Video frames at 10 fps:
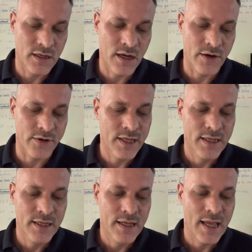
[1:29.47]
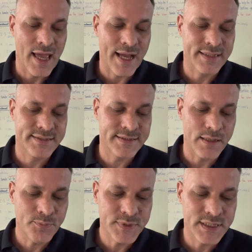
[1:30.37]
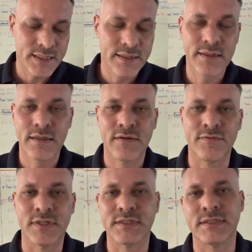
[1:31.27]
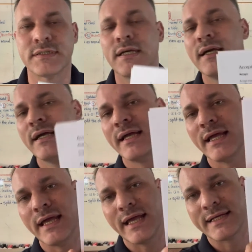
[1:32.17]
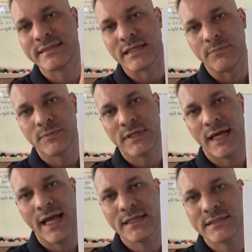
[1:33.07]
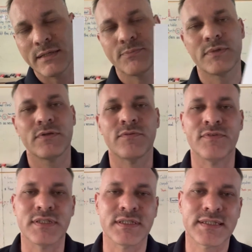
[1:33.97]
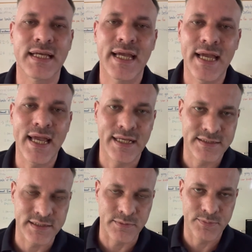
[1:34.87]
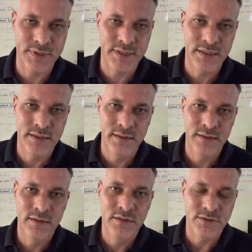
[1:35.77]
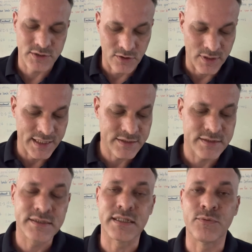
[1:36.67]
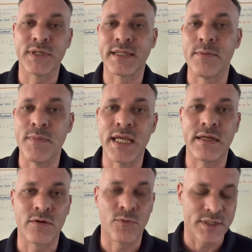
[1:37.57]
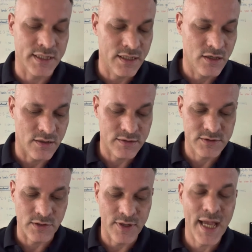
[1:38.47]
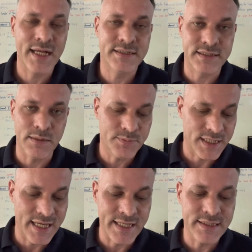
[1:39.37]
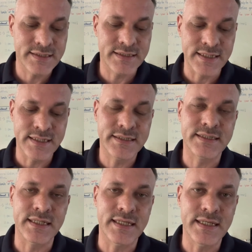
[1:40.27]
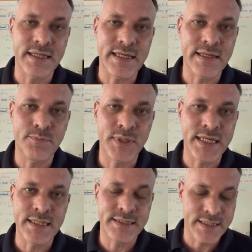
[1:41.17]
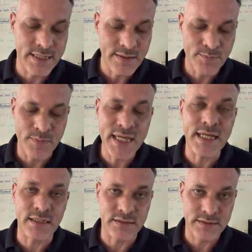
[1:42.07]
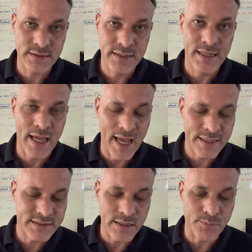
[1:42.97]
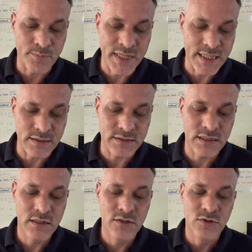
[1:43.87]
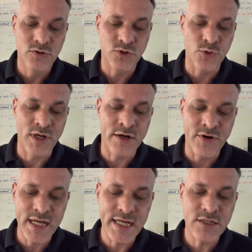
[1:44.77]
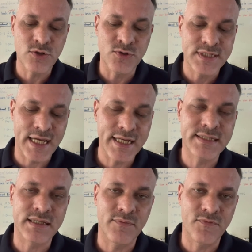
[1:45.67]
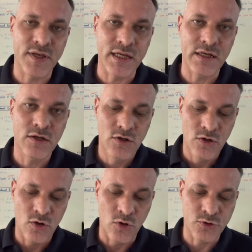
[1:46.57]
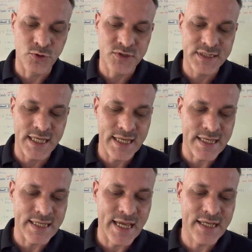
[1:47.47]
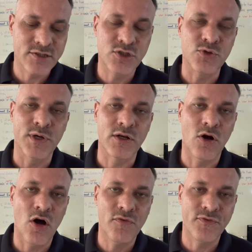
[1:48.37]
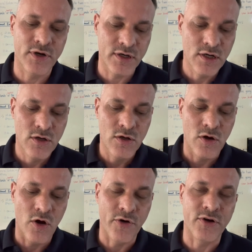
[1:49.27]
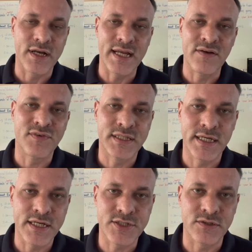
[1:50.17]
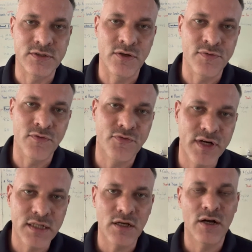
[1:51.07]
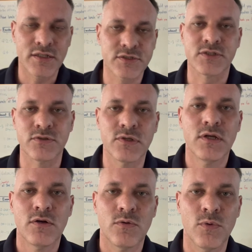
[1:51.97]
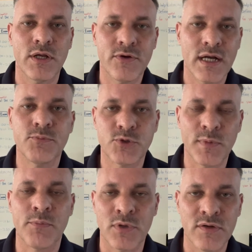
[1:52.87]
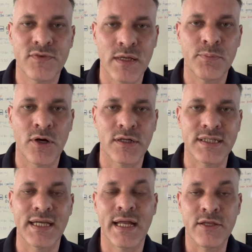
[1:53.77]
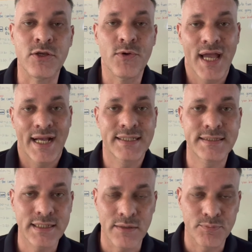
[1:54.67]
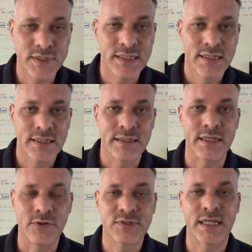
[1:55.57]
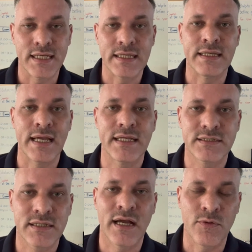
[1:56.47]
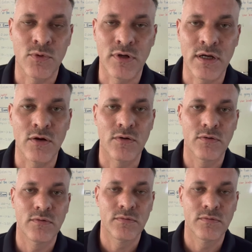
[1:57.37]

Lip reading: are accept versus accept. Accept versus accept. So let's see what they mean and what they are. So accept, A-C-C-E-P-T, means, accept means to agree to take something or to say yes to an offer or an invitation. So if your friend asks you, will you come to my birthday party, and you accept, then you say, yes, I will go.